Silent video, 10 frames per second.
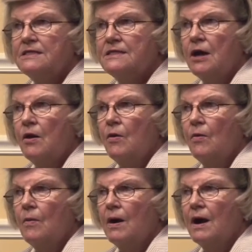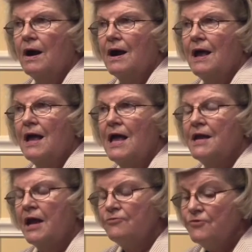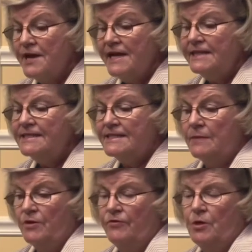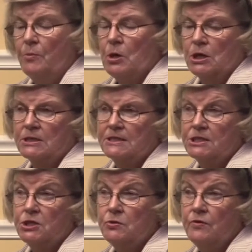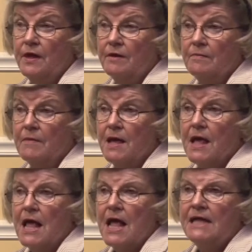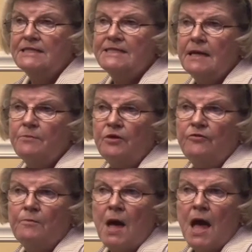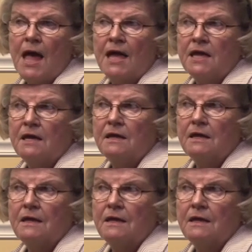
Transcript: So, and I read some of the books to them, and some of my